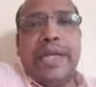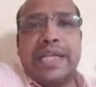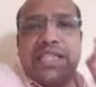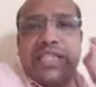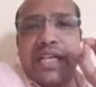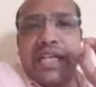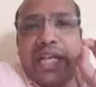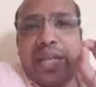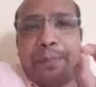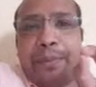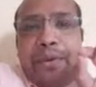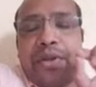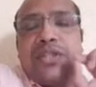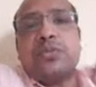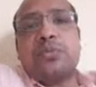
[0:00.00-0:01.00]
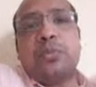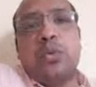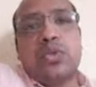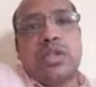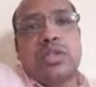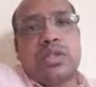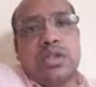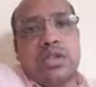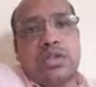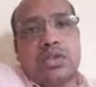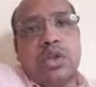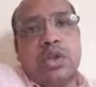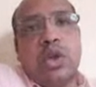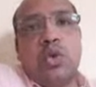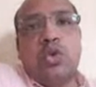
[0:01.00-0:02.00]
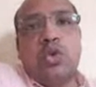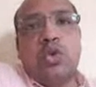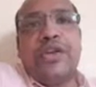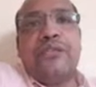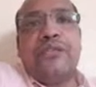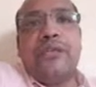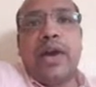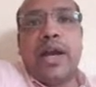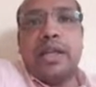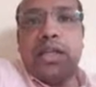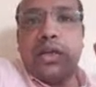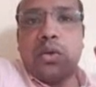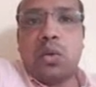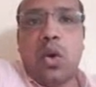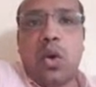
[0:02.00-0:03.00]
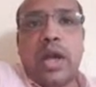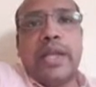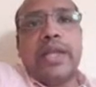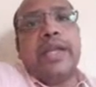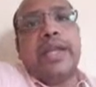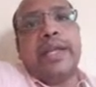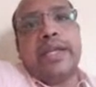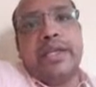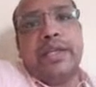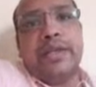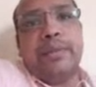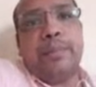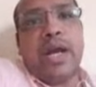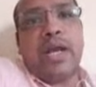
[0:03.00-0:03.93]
It is a reference positions to define a coordinate in